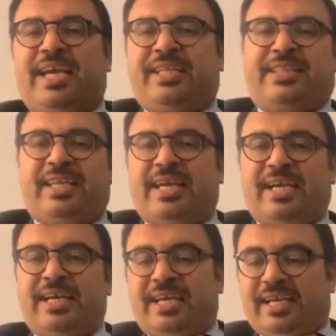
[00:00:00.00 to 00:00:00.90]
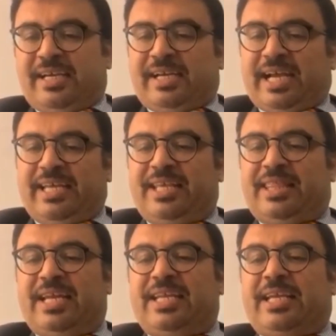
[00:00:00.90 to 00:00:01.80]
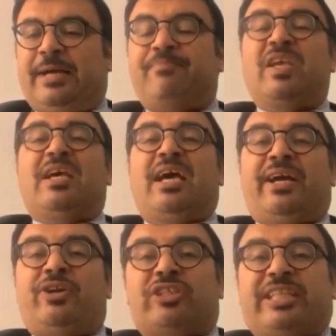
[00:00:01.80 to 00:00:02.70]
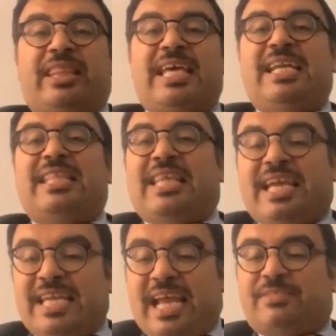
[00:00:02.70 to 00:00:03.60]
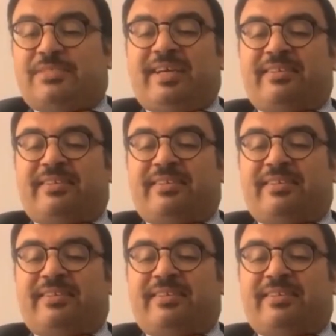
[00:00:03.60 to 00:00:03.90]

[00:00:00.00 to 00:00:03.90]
mentioned many times in his speeches.